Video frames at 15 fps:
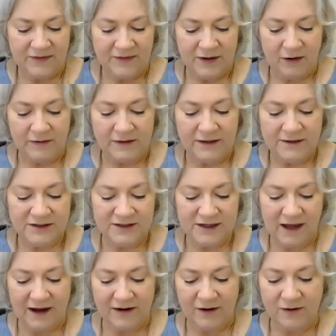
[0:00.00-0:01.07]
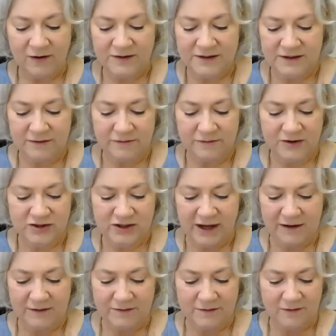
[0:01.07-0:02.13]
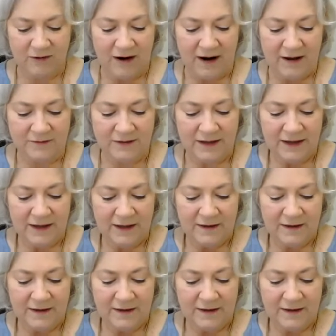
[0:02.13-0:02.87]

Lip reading: that on each side her silver channel crown,